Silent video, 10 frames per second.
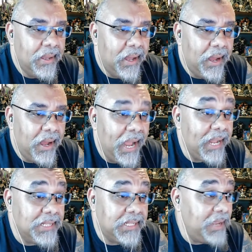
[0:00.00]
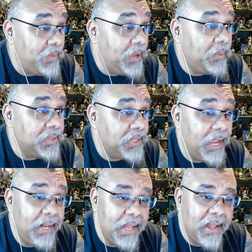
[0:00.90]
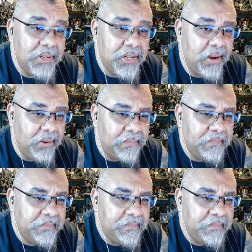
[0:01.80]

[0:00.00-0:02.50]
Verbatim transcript: I could see people saying that, sure.